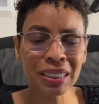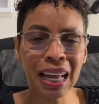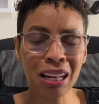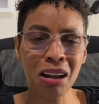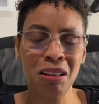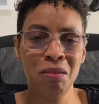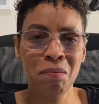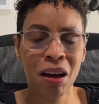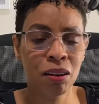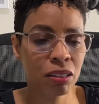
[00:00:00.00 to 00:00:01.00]
that all
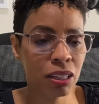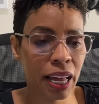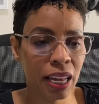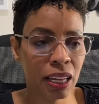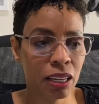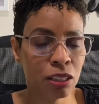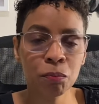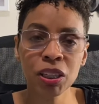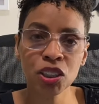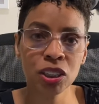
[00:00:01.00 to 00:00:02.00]
about? Like,
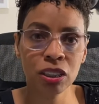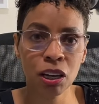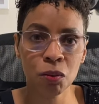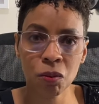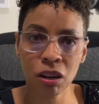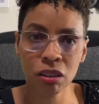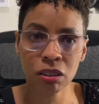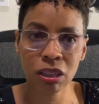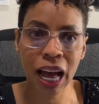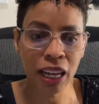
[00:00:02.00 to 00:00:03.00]
because she's at
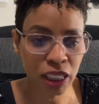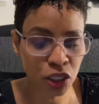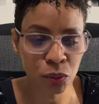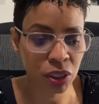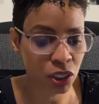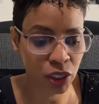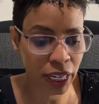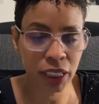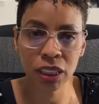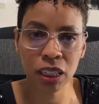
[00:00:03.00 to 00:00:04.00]
work. How did you just
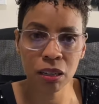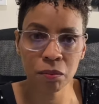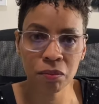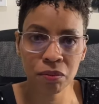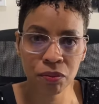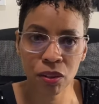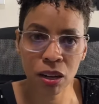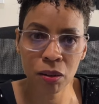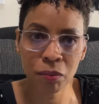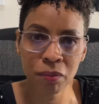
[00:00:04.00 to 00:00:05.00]
change it up
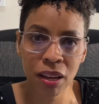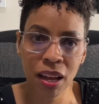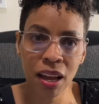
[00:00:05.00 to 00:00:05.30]
from